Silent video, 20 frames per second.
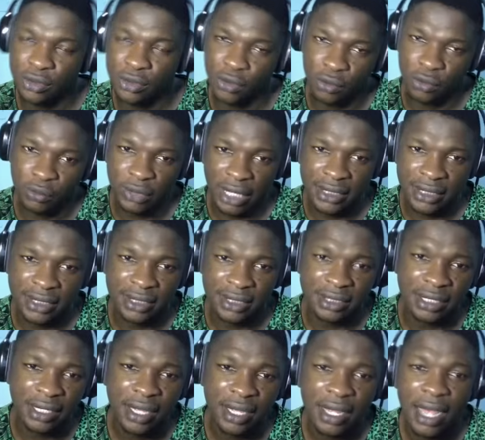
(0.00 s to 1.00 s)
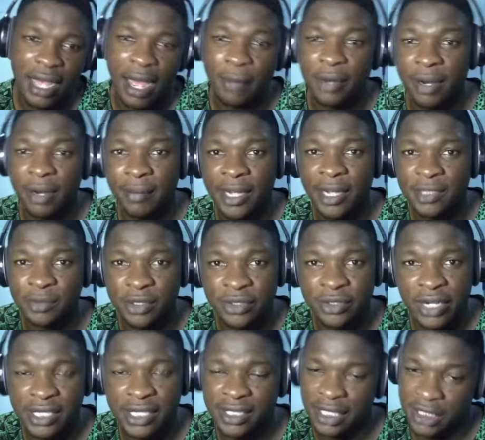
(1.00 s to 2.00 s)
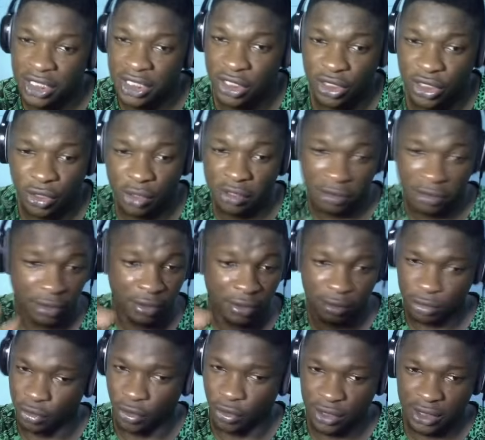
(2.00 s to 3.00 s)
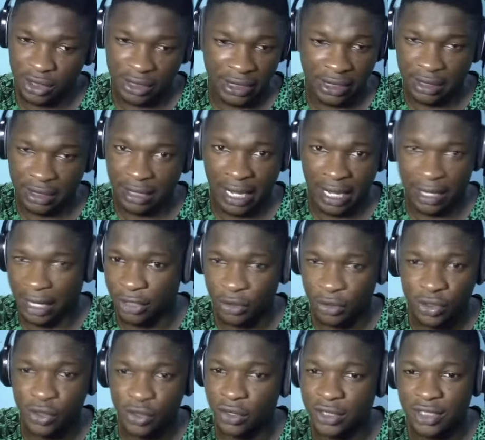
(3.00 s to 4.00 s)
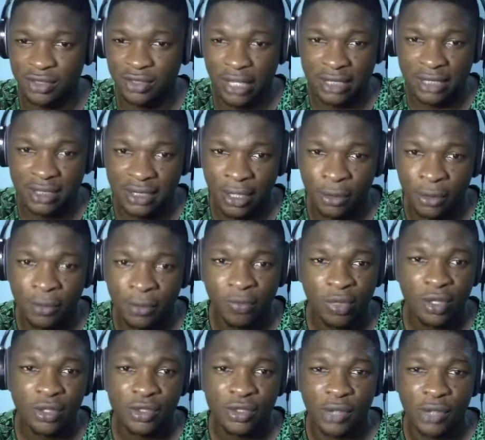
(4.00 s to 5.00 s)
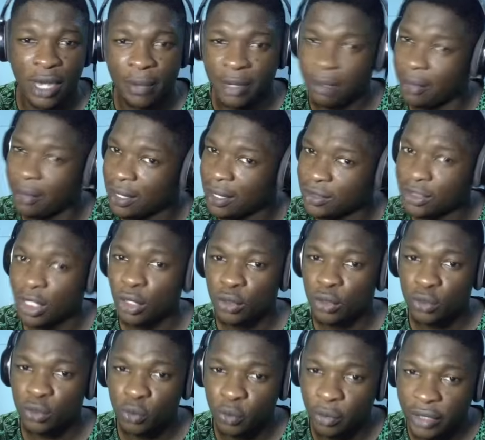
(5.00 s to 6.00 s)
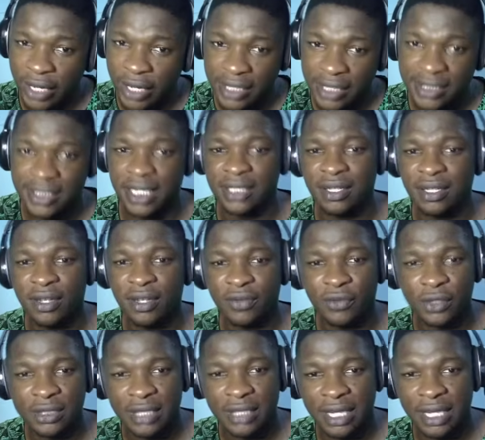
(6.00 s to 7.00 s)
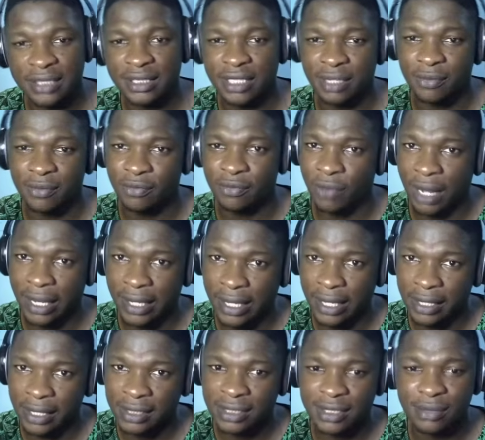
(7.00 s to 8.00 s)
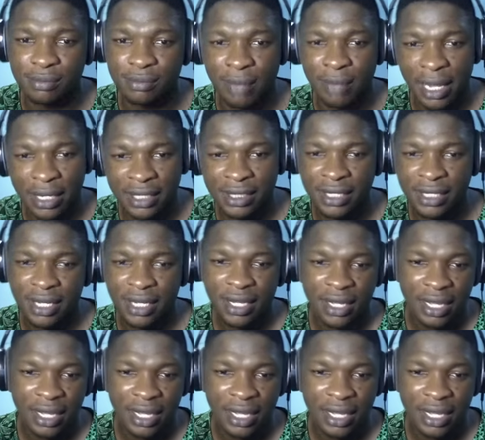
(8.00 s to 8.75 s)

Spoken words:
So we are seeing Amrabat being rested. This is just in, like I just saw this right now. So Amrabat will be rested for the next game against Mali.